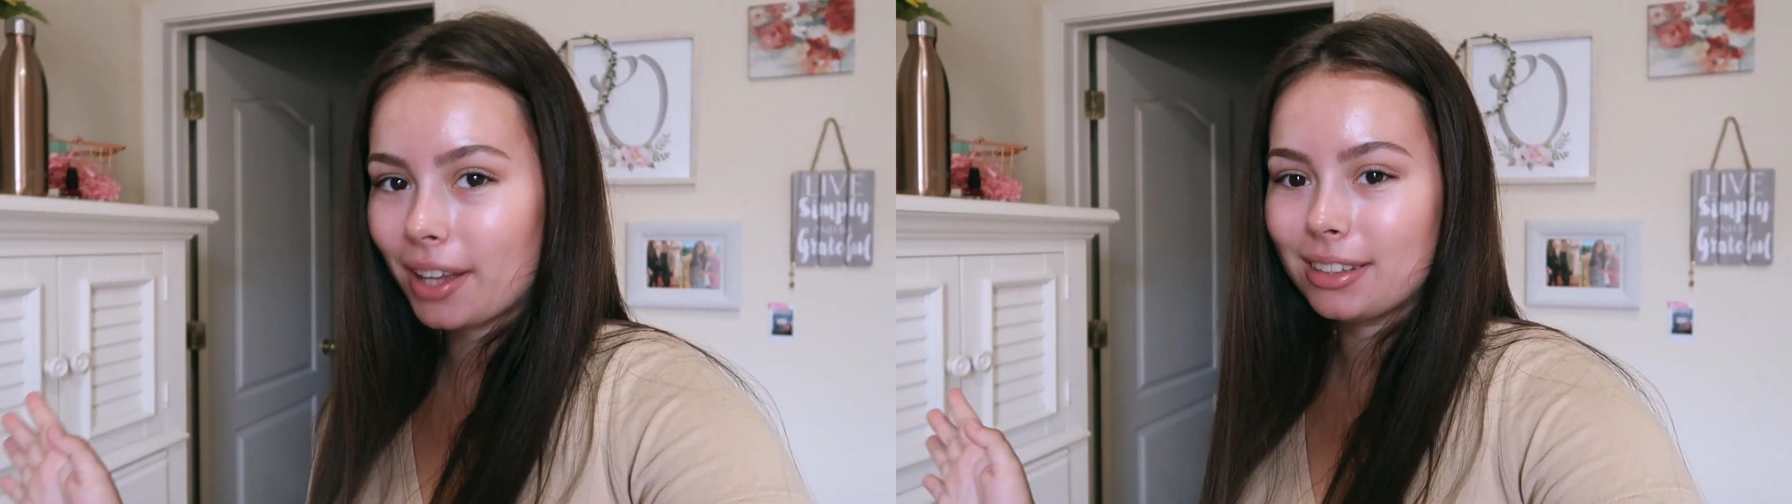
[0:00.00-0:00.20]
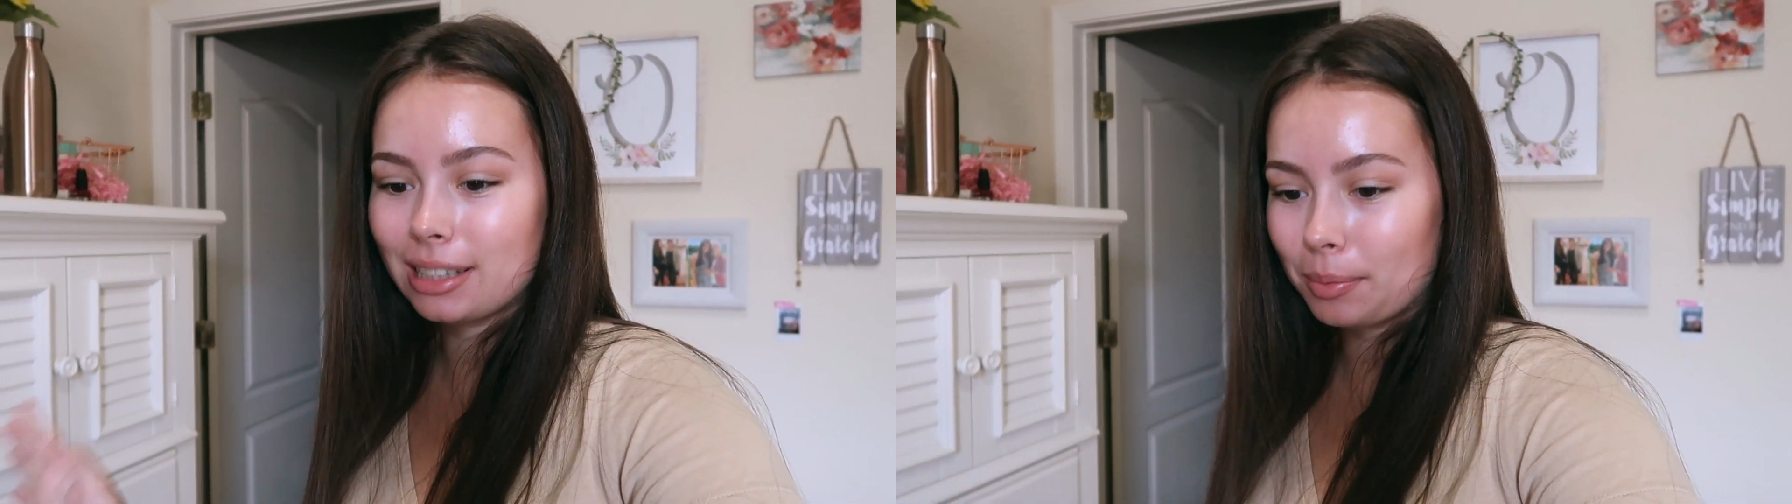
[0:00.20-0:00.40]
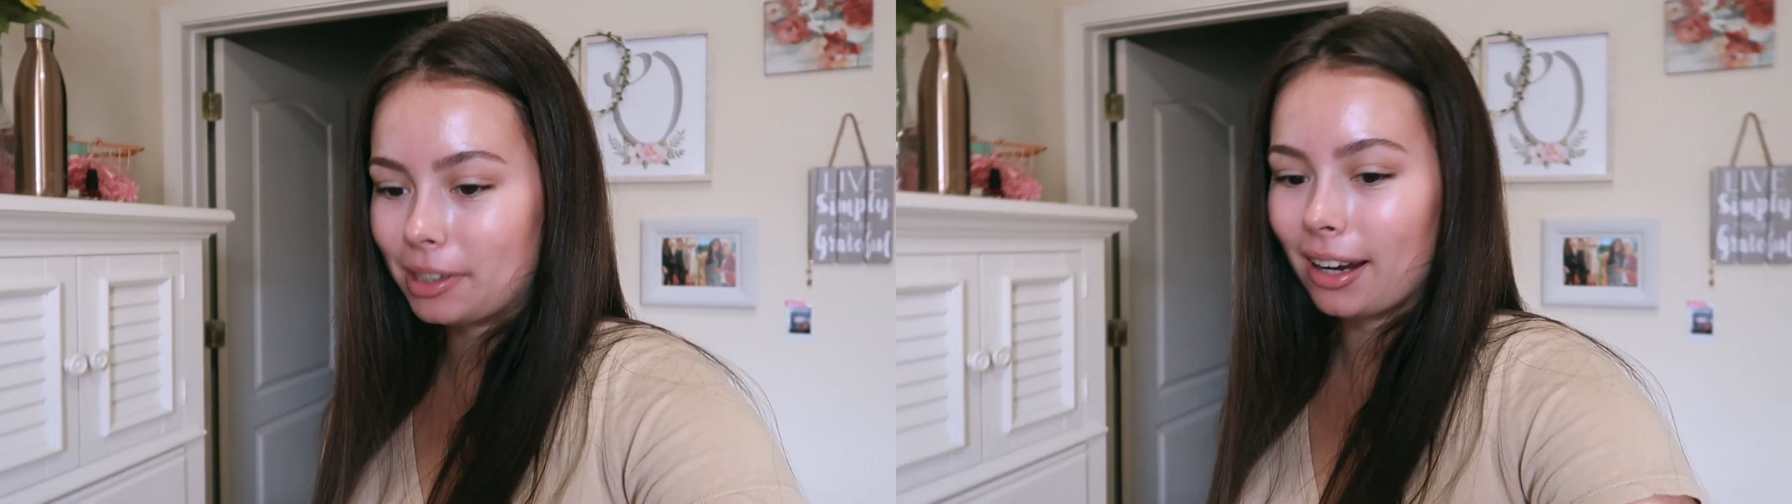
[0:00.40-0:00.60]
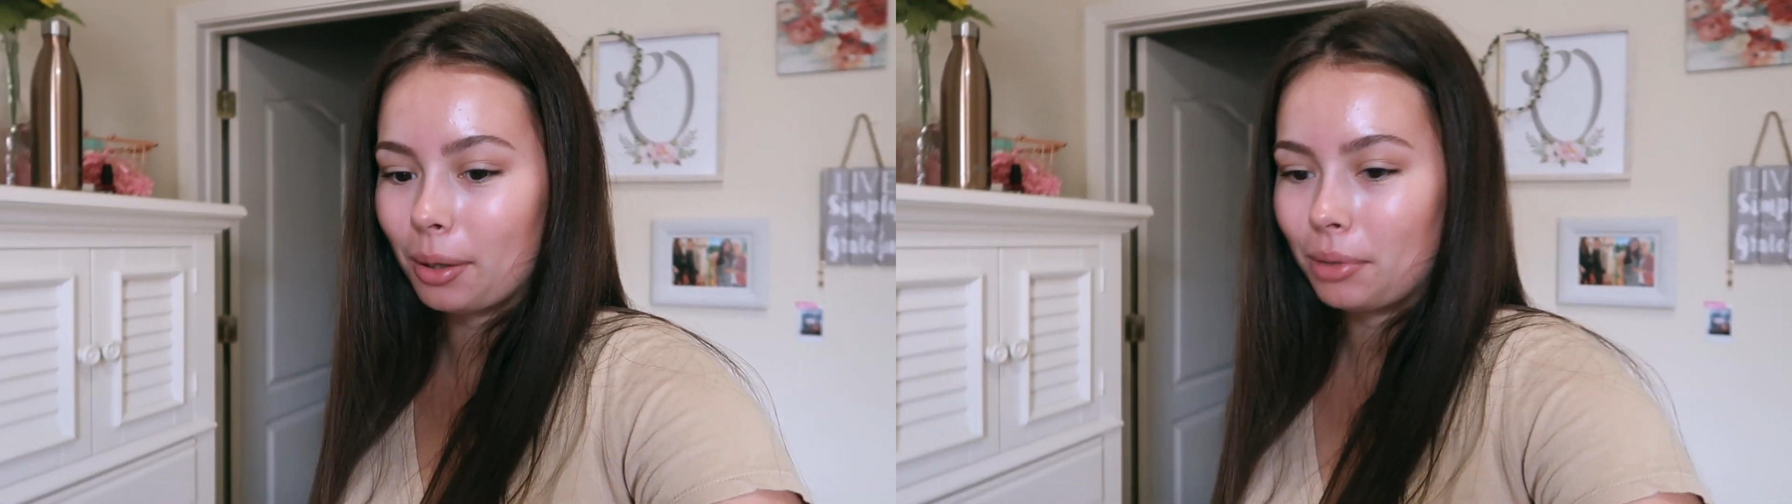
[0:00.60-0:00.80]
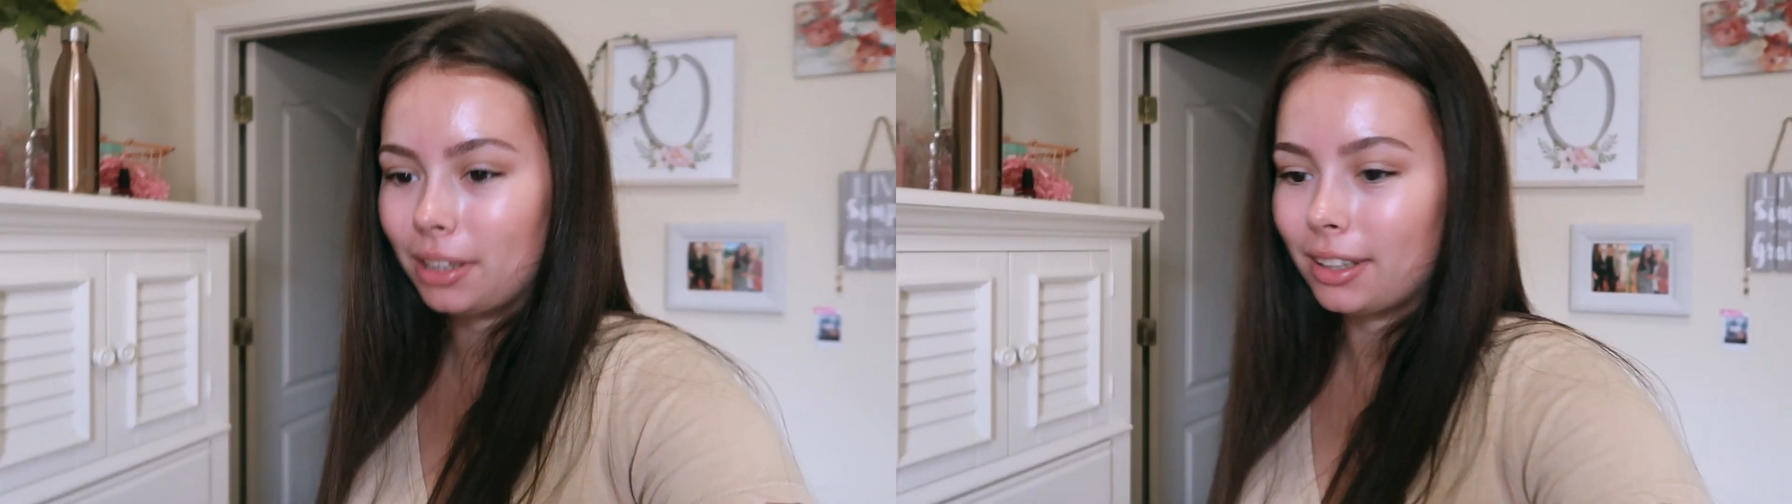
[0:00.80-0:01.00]
At the same
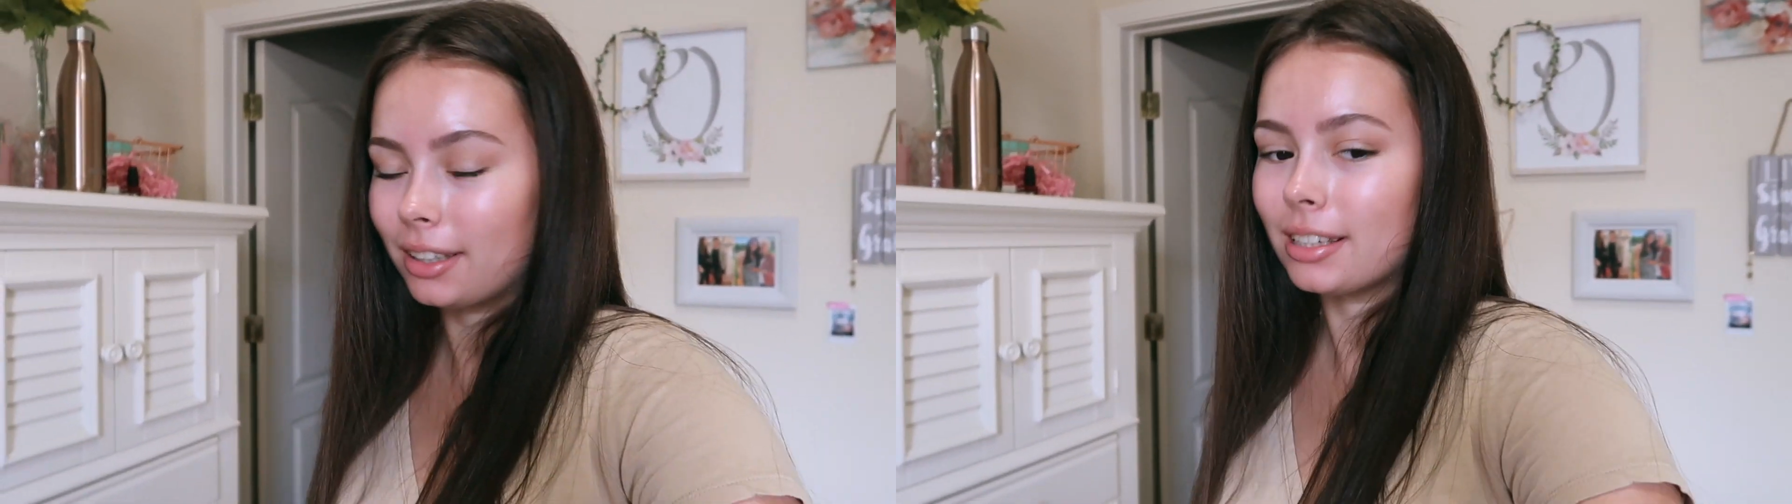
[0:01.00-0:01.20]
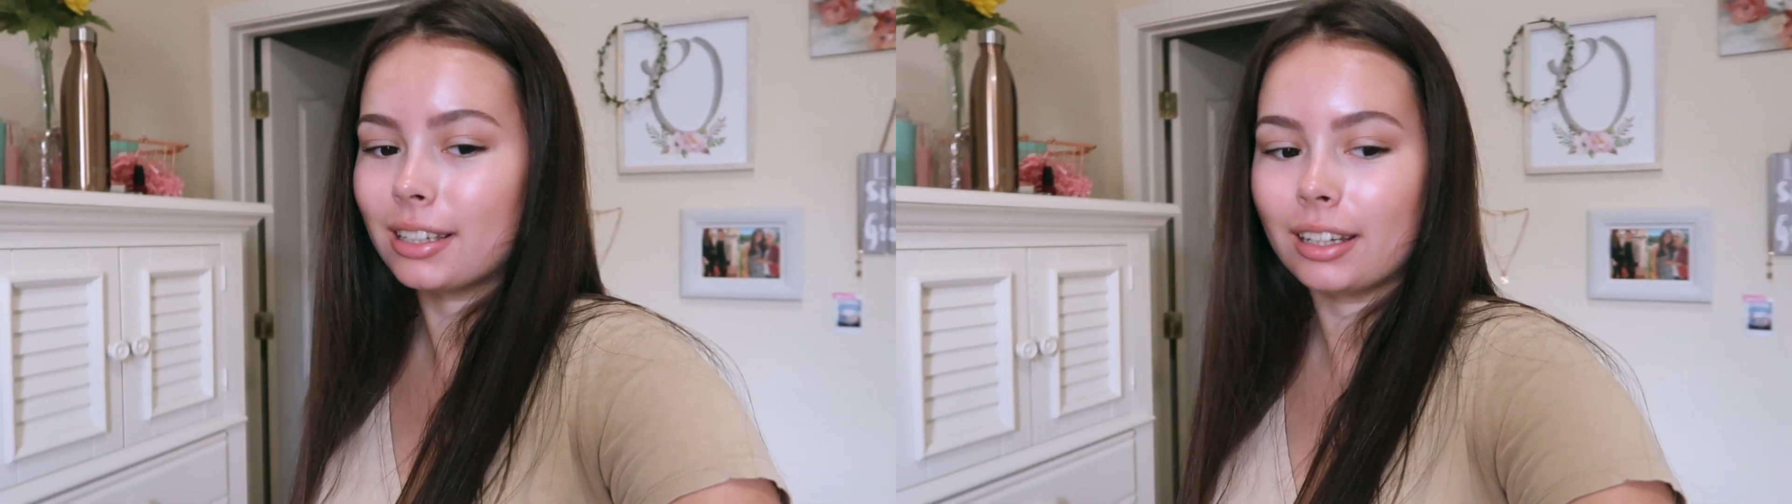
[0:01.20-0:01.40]
time, it does